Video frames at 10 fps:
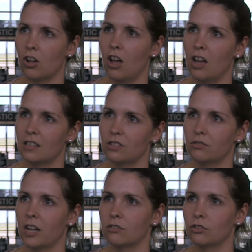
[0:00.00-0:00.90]
cost
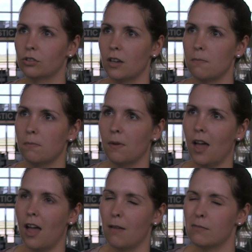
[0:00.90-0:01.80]
round trip,
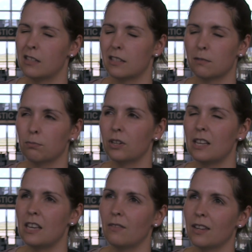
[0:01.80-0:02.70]
um, it's
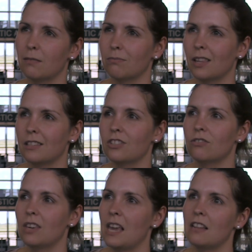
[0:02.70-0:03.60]
pretty even, and plus
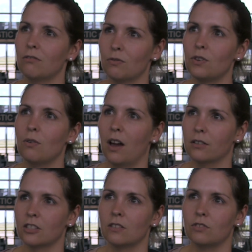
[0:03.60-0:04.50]
you gain a few
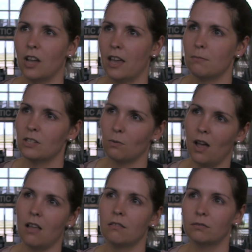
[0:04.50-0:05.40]
hours of time as
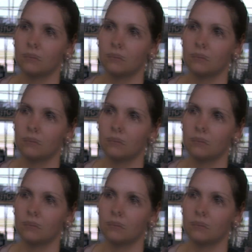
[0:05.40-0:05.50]
well.